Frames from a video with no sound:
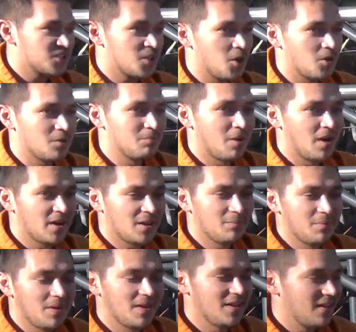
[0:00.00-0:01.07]
Dakota body,
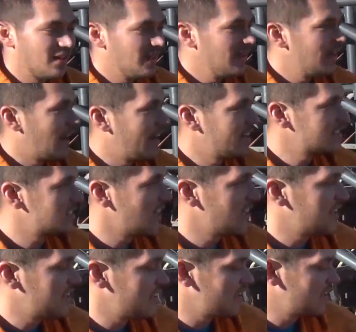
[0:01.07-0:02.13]
but I
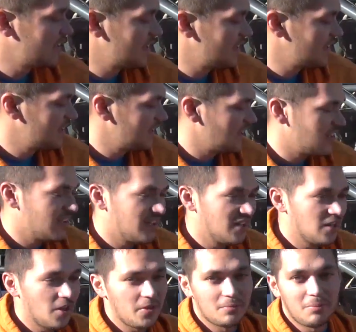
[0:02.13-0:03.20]
decided to get
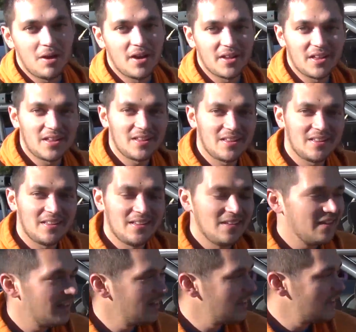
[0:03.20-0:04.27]
another body
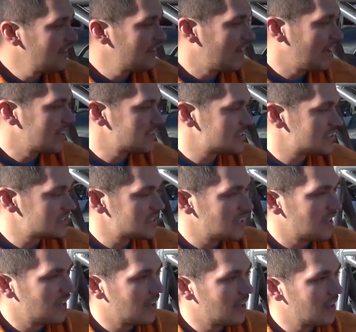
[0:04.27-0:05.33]
that's
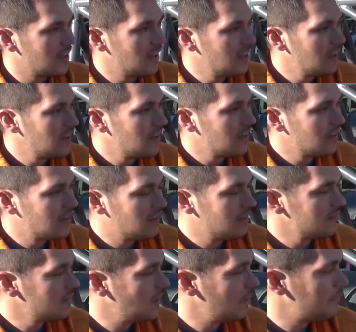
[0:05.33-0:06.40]
a
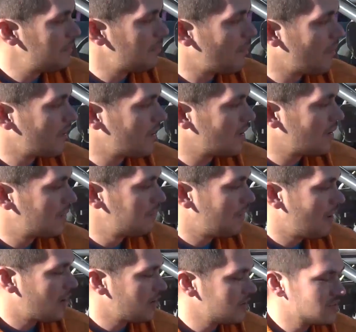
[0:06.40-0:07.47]
little bit more
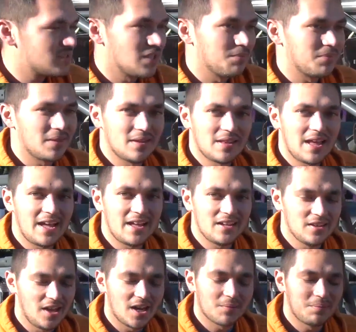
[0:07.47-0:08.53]
modern, something that a
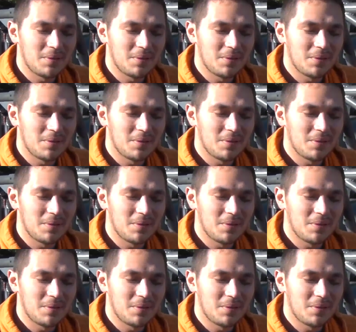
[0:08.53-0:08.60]
lot